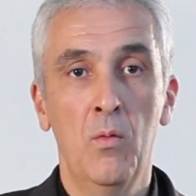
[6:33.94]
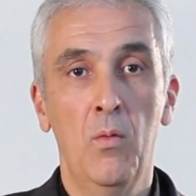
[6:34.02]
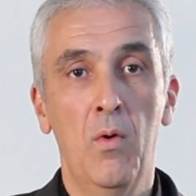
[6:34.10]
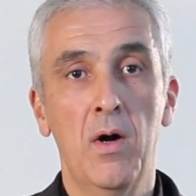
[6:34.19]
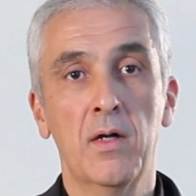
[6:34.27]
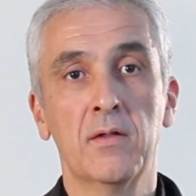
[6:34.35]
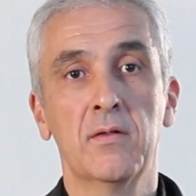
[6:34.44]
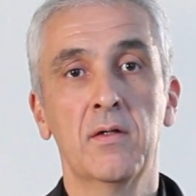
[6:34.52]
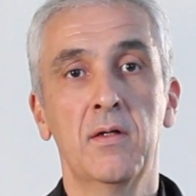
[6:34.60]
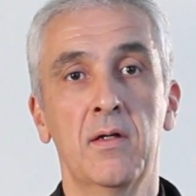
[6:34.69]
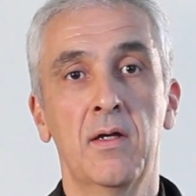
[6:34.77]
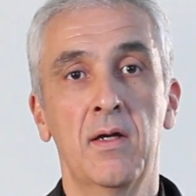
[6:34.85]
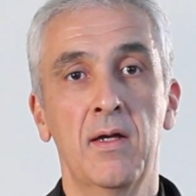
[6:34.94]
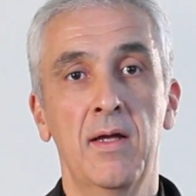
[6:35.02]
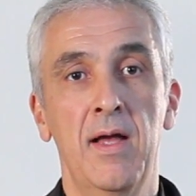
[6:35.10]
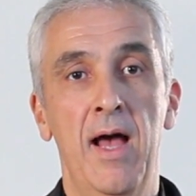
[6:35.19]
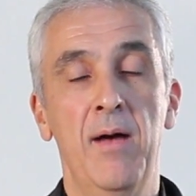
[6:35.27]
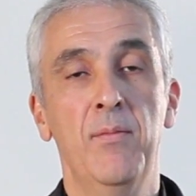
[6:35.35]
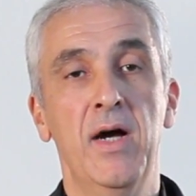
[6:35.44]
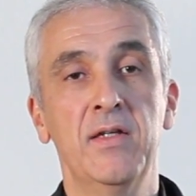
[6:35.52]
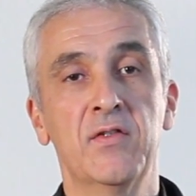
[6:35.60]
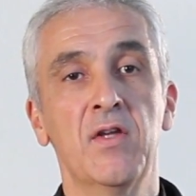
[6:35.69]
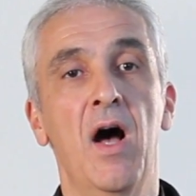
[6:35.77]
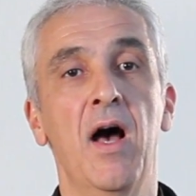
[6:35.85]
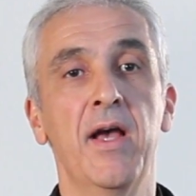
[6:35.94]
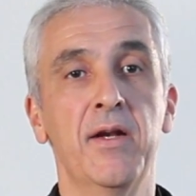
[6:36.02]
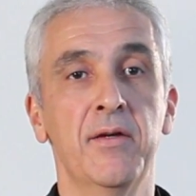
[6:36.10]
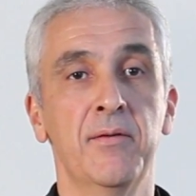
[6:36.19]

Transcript: walked at my side